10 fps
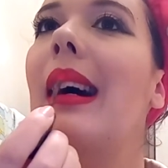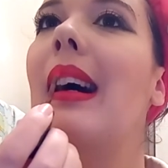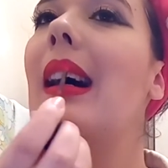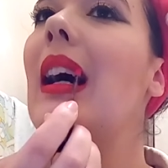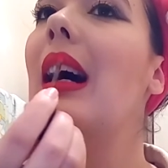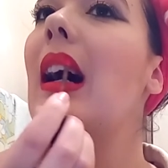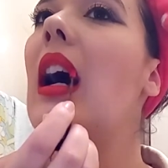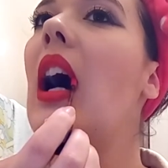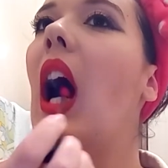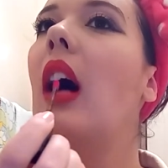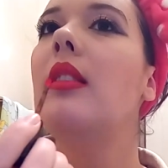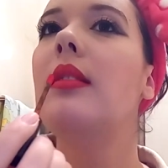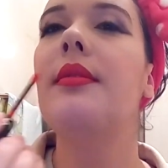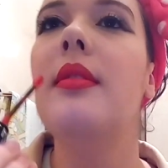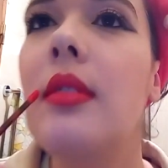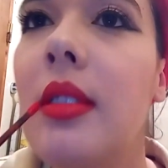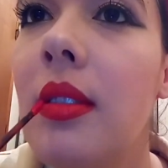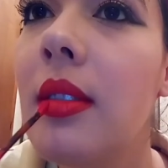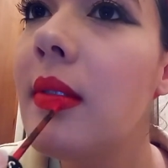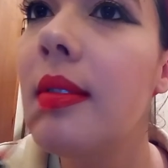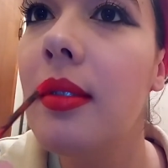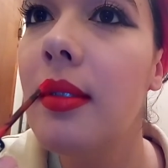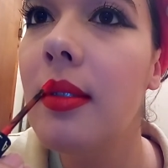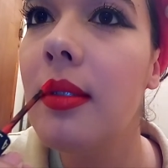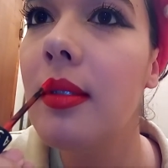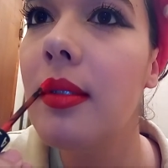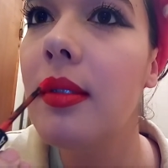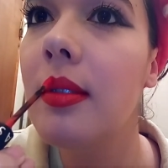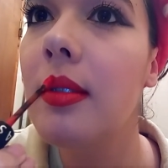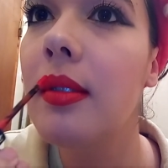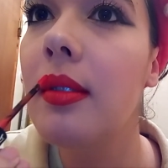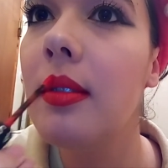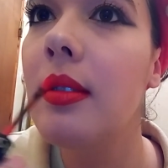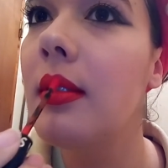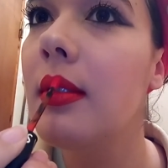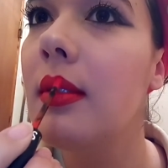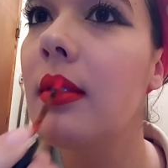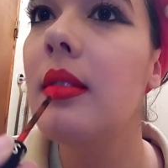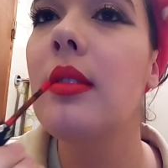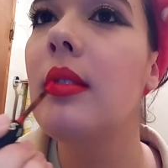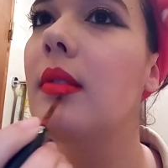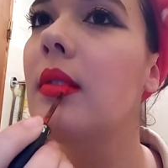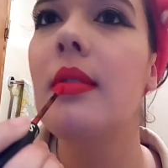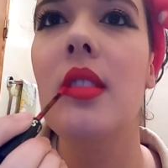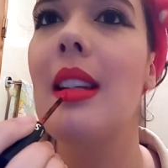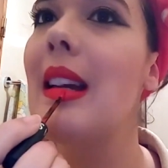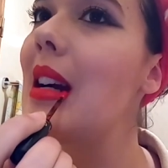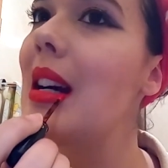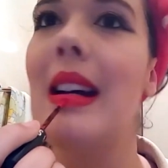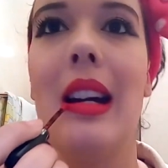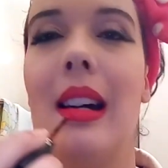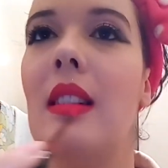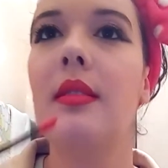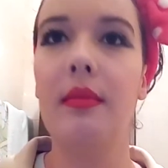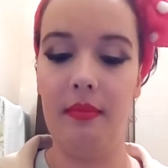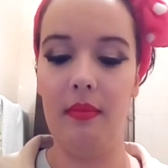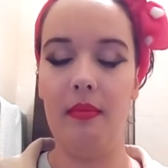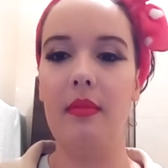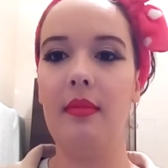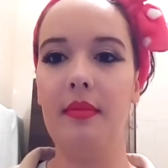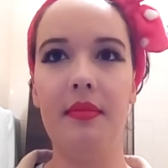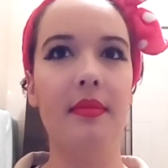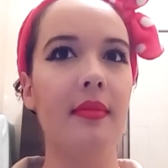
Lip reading: If you do this patiently, you'll have red lips for the entire night. That lipstick